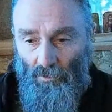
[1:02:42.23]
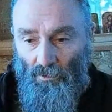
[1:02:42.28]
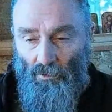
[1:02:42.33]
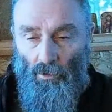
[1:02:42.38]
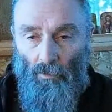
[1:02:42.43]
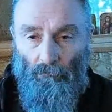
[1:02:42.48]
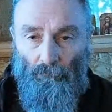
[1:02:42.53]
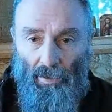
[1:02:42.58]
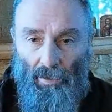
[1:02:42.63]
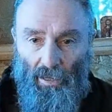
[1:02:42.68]

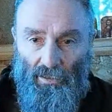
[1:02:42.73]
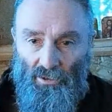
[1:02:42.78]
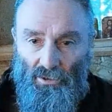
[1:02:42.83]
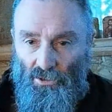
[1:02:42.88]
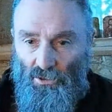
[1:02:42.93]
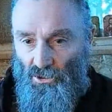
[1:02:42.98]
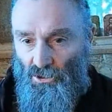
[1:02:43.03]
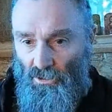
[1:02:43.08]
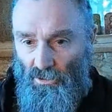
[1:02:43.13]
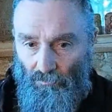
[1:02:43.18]

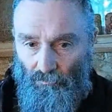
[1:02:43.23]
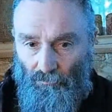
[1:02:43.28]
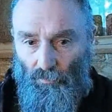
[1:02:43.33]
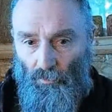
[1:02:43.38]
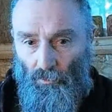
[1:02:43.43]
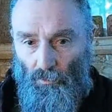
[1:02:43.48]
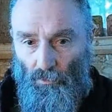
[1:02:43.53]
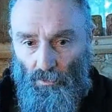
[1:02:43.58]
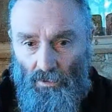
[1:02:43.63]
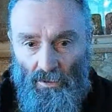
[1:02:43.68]
companionship
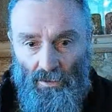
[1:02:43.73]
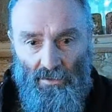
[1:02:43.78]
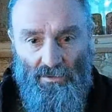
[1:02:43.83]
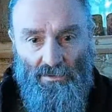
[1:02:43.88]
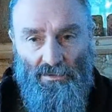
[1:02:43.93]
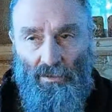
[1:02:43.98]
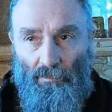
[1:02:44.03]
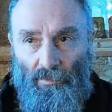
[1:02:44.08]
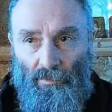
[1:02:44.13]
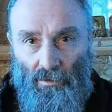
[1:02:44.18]
or
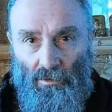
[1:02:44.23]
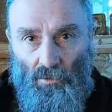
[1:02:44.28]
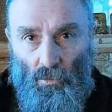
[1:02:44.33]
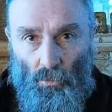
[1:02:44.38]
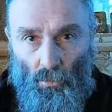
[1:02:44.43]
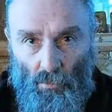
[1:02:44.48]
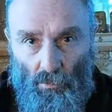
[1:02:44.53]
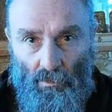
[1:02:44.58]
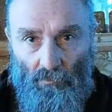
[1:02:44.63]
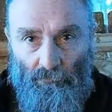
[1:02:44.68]
somebody
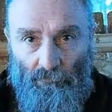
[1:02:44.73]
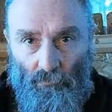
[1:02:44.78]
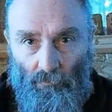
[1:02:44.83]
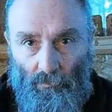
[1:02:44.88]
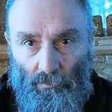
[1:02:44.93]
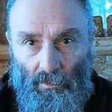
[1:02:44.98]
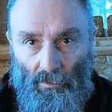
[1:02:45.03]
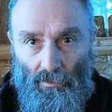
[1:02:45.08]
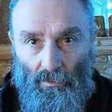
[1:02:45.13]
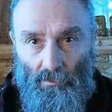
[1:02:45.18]
talking to
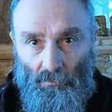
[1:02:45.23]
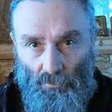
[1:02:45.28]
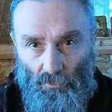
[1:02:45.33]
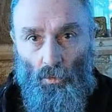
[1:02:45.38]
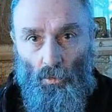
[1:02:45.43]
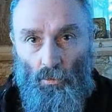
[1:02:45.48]
me